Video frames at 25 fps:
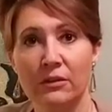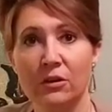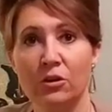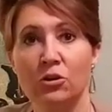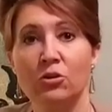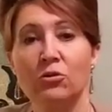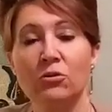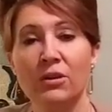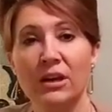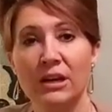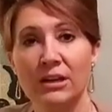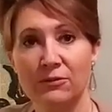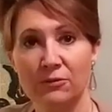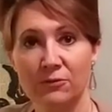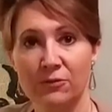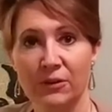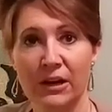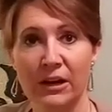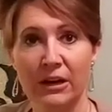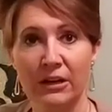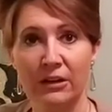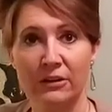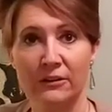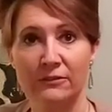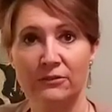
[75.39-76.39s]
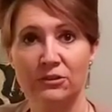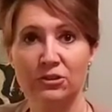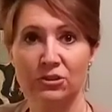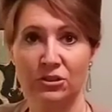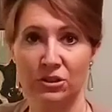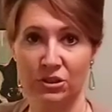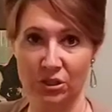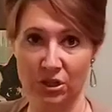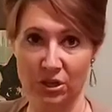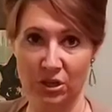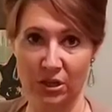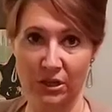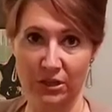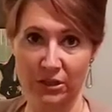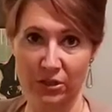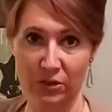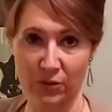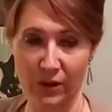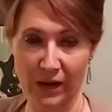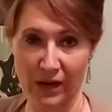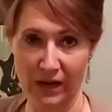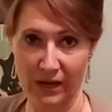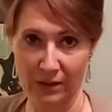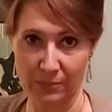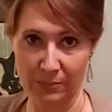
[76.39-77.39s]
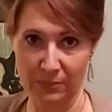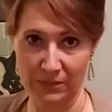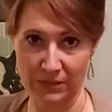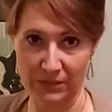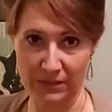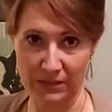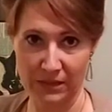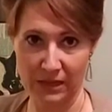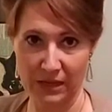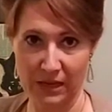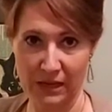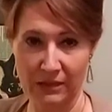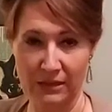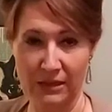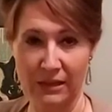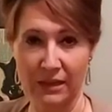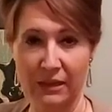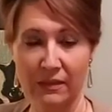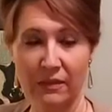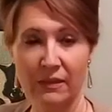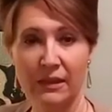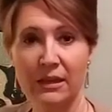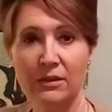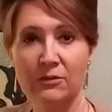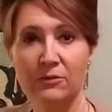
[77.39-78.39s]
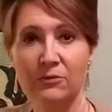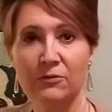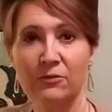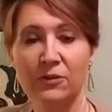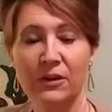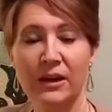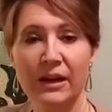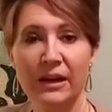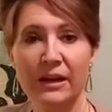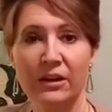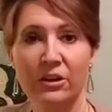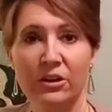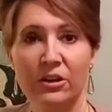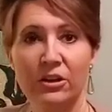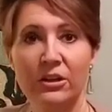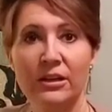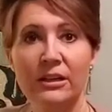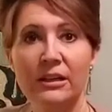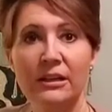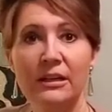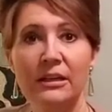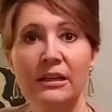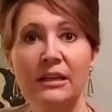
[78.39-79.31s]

the Great Fire of Chicago happened, and in that fire,